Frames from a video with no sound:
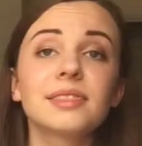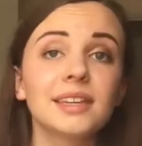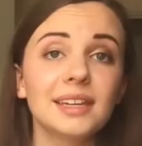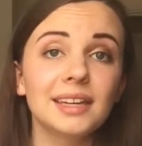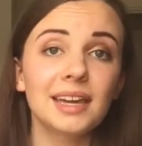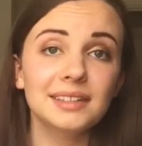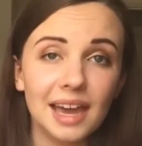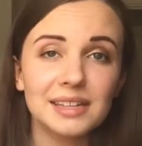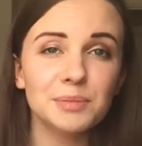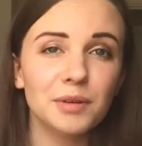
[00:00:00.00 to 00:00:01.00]
The
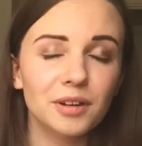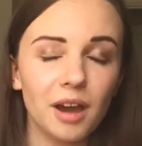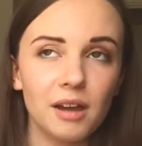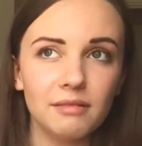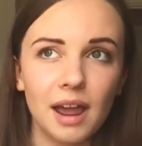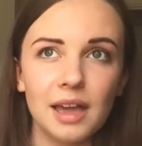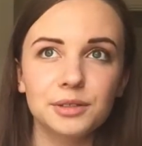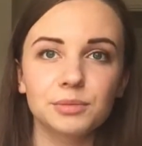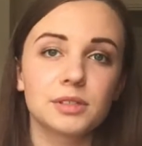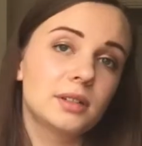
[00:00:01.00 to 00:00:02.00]
next book I read
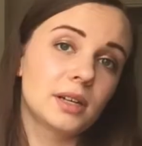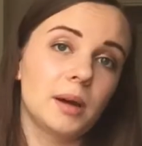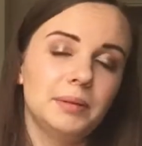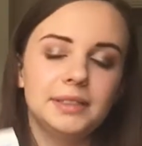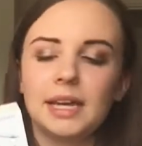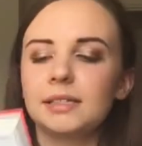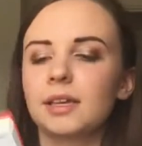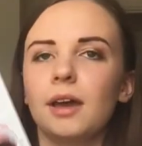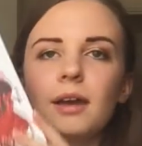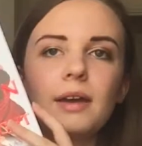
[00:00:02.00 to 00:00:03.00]
was only a couple of days ago,